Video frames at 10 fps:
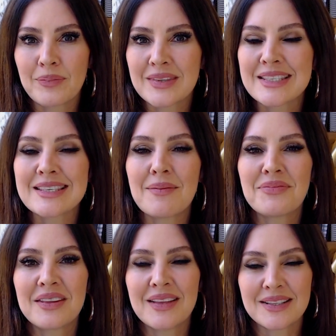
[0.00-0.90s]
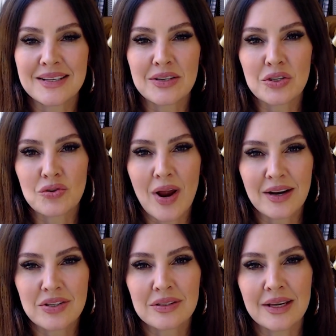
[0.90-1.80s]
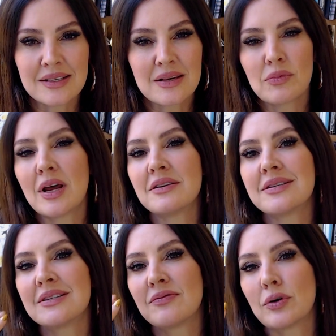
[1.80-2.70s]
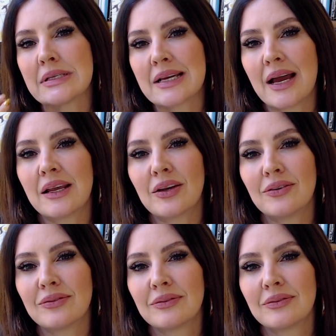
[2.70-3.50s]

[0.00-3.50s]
something that's a distraction like someone else's voice guiding.